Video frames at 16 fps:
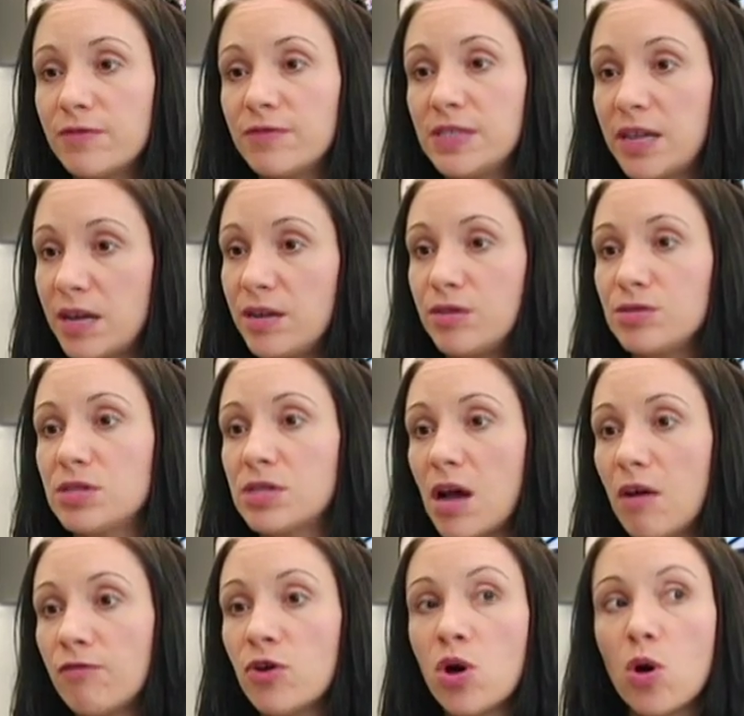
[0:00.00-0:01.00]
of say to
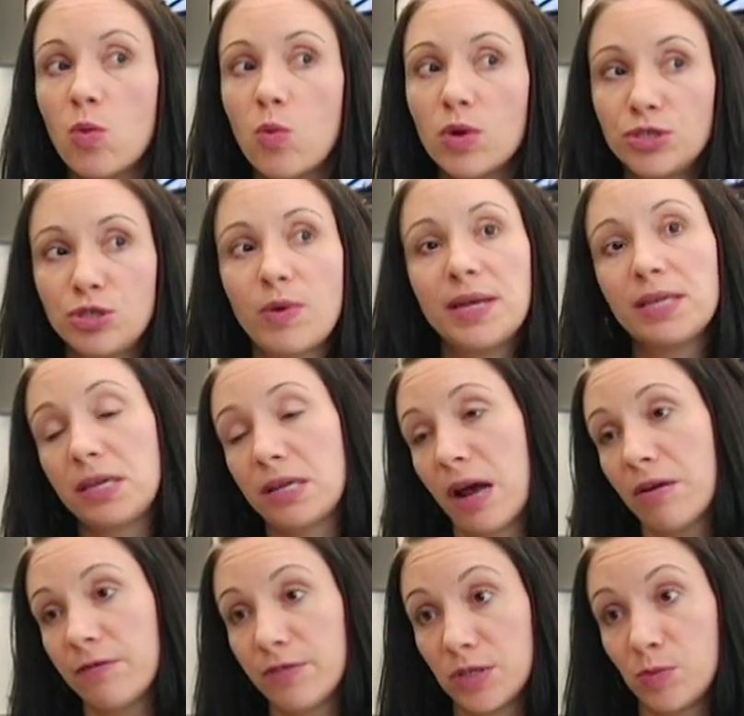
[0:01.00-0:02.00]
yourself, what do I need
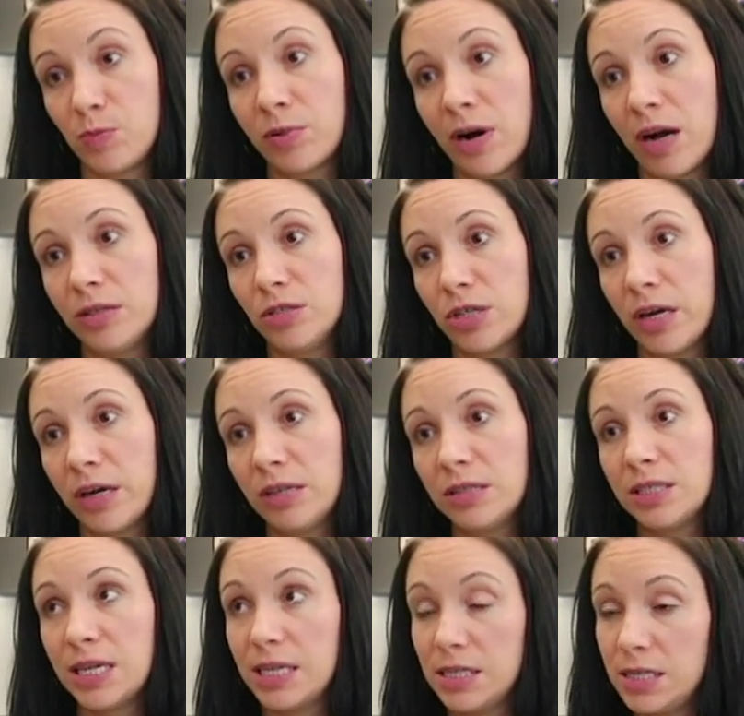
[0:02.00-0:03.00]
out of this
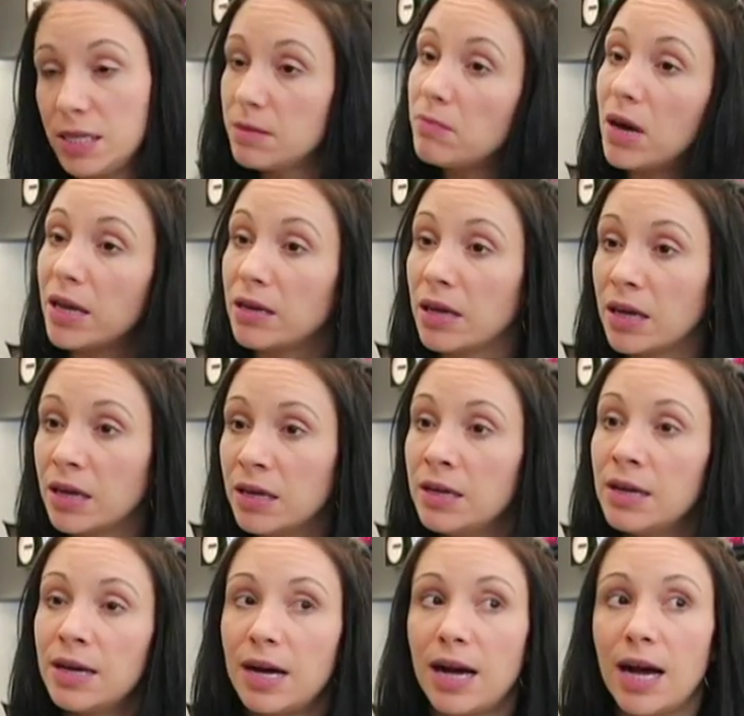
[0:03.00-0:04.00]
project? Is it money?
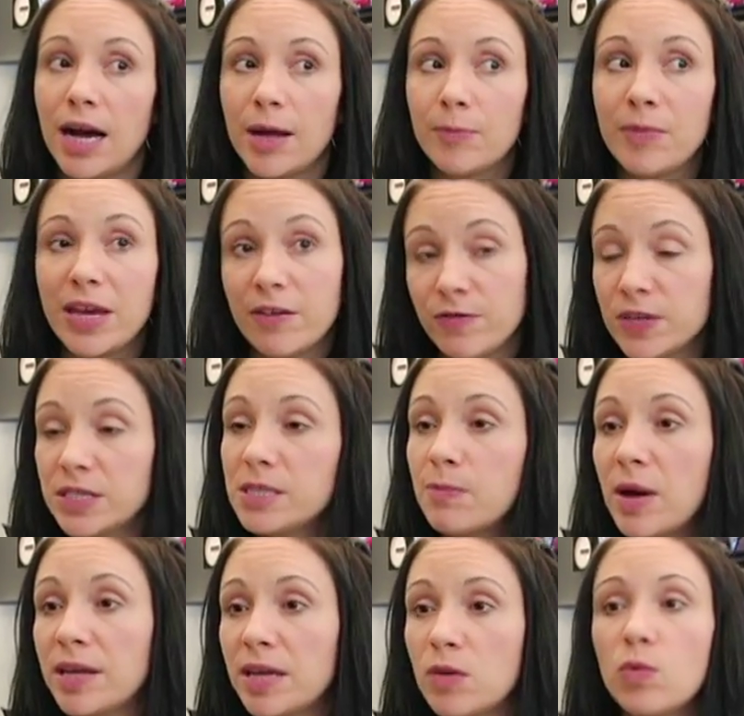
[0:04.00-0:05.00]
If it's
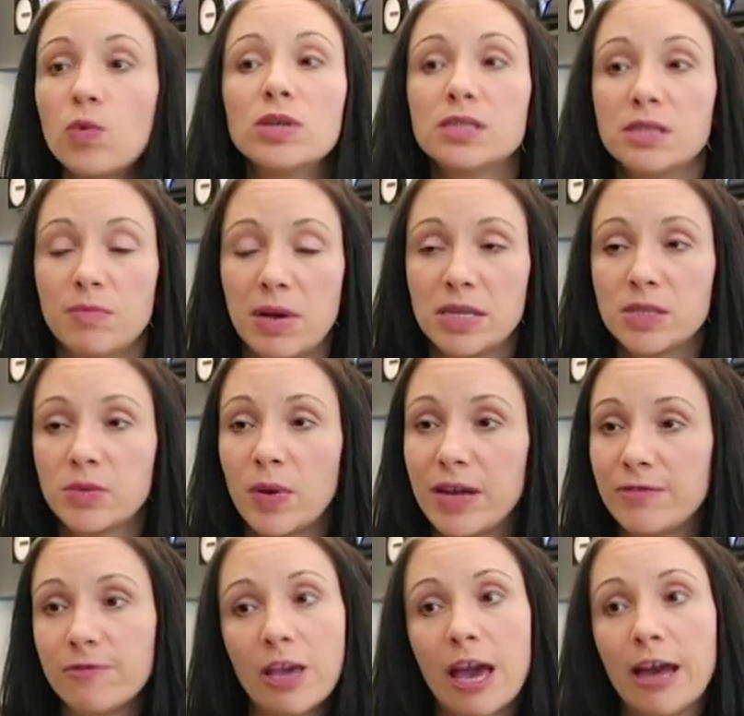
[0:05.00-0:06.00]
money, what's the best
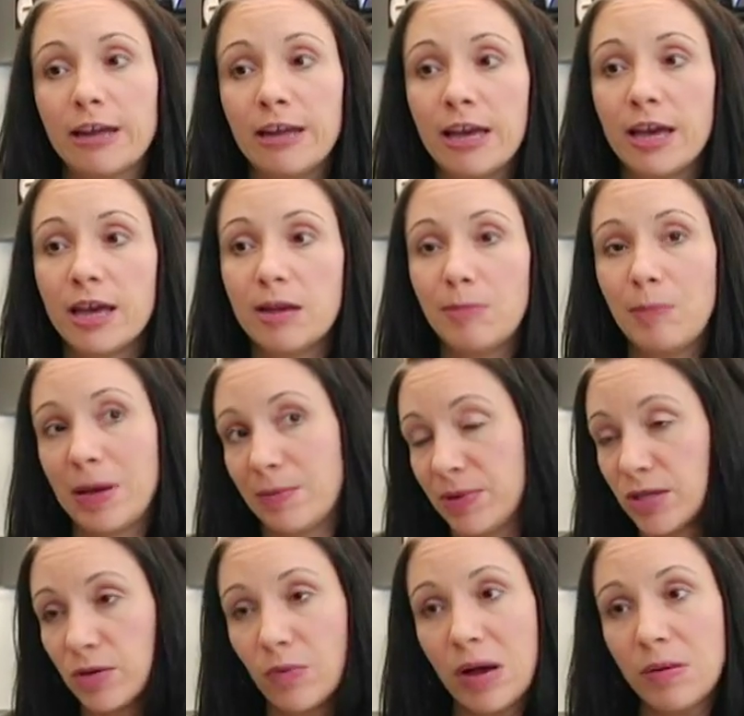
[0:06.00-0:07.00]
way of getting it?
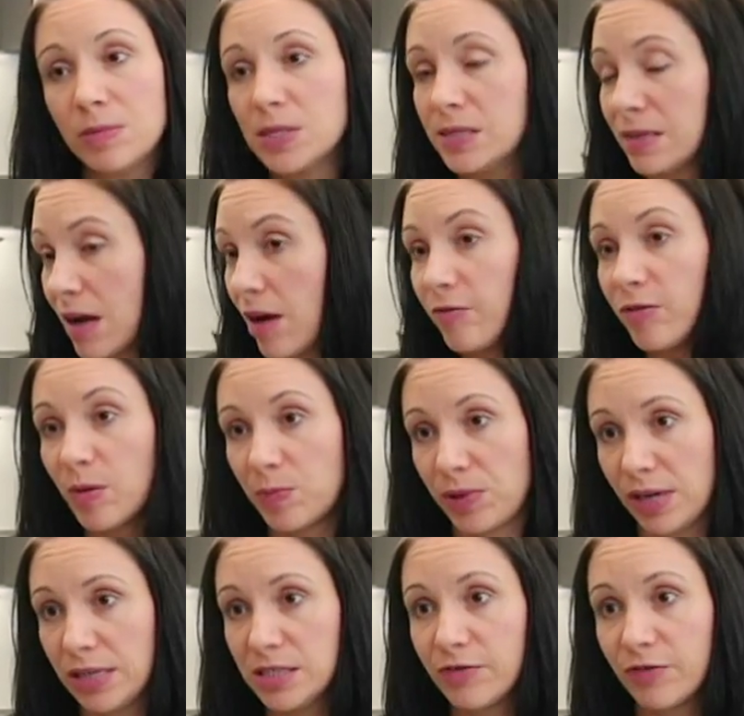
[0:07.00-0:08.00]
Maybe the web is not the
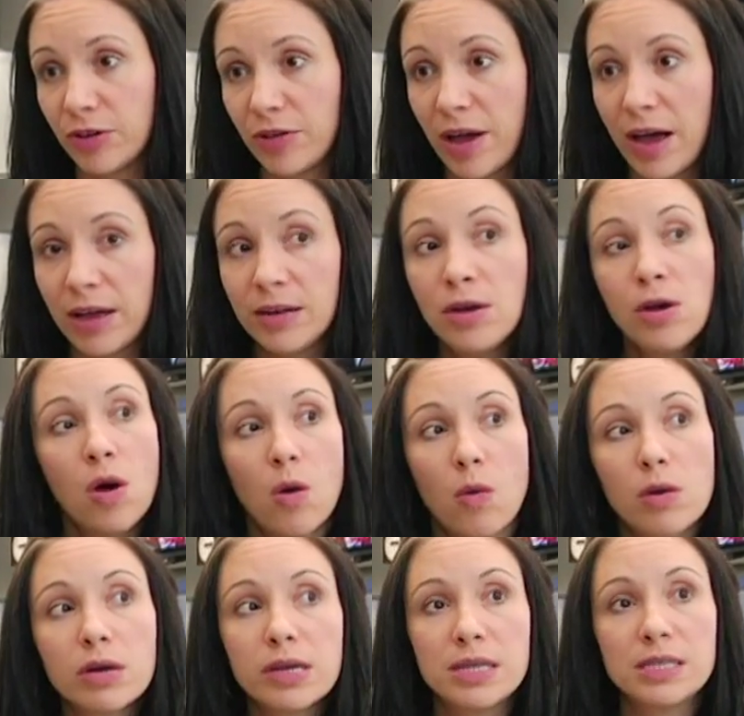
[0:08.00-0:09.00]
place for that.
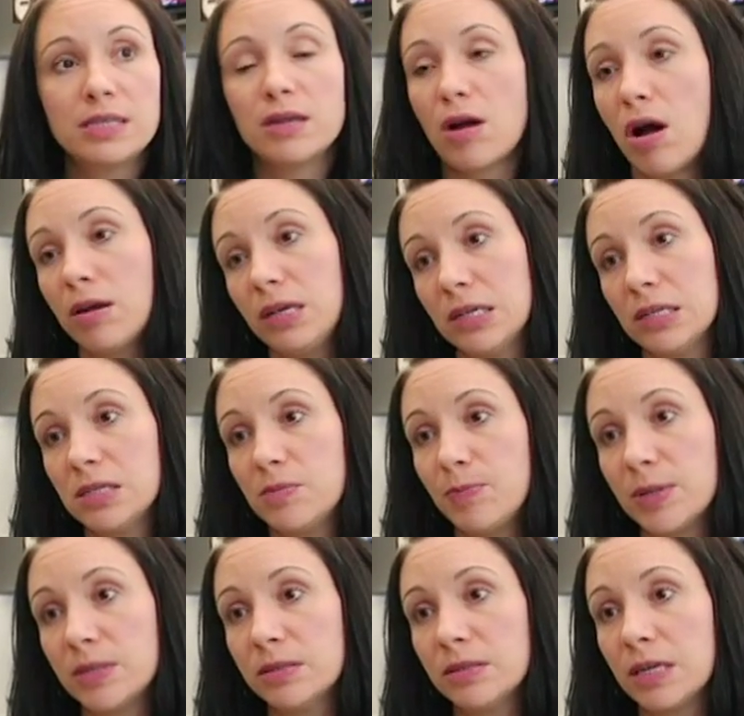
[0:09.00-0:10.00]
Or is it audience
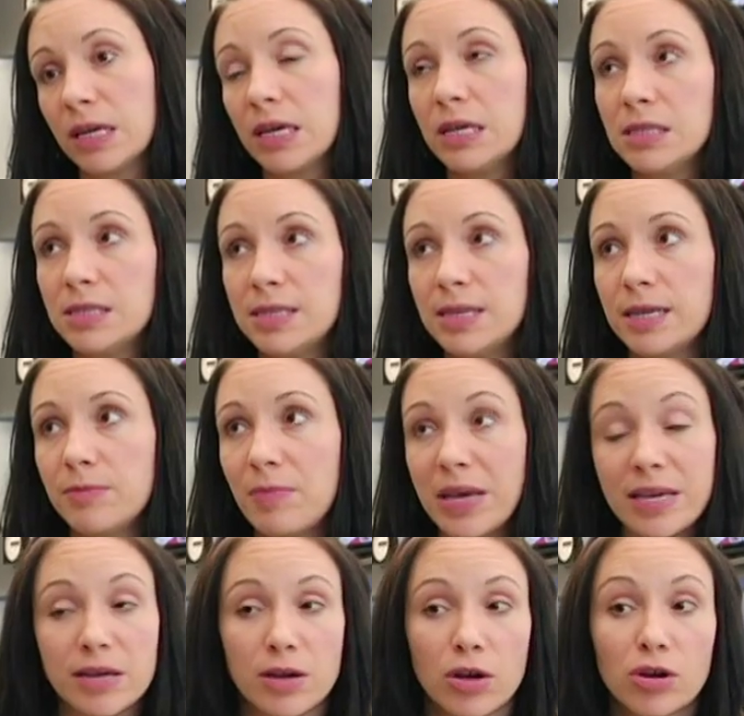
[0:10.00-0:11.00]
building? Is it
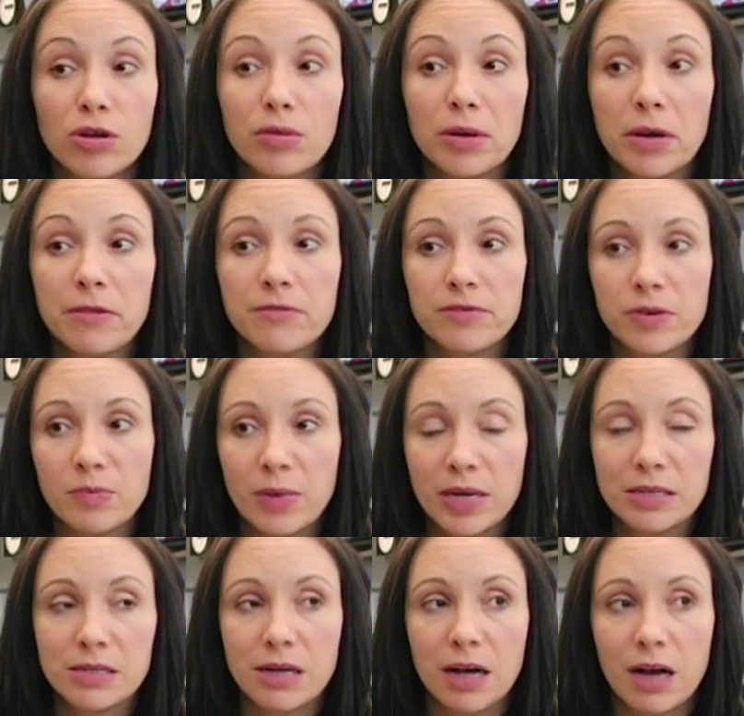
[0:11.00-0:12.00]
making a career for
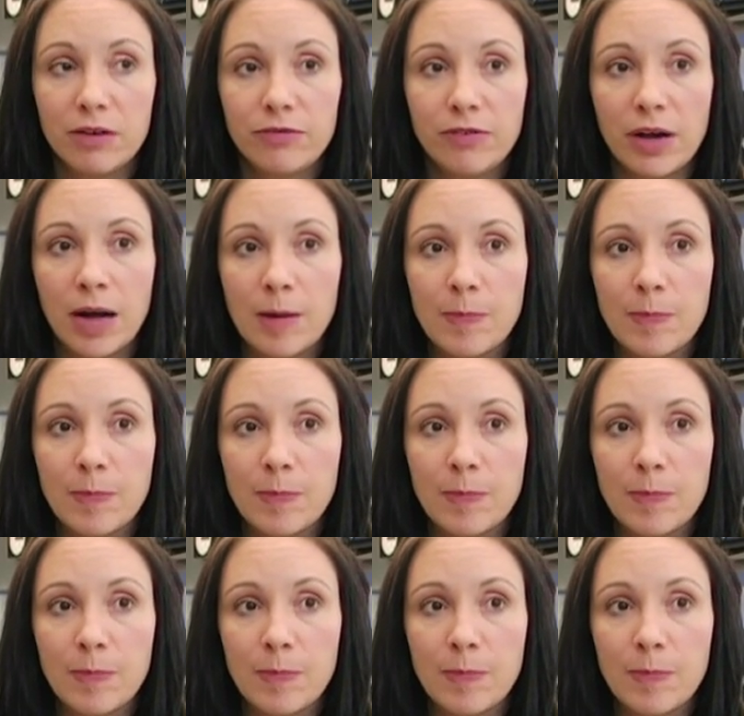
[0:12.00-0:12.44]
myself?